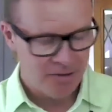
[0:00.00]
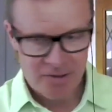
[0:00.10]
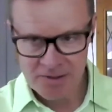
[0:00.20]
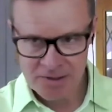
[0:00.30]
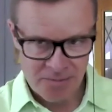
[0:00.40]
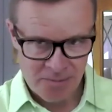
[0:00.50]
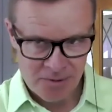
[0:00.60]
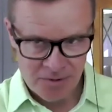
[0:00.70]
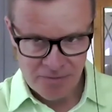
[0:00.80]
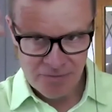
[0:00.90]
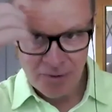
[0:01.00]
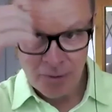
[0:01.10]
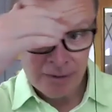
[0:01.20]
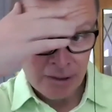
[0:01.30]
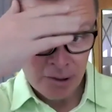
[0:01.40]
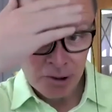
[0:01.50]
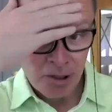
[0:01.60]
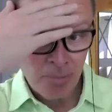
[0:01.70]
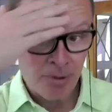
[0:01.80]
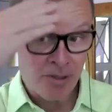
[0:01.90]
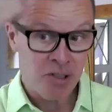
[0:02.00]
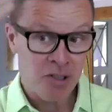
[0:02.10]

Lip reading: the systems of leadership and the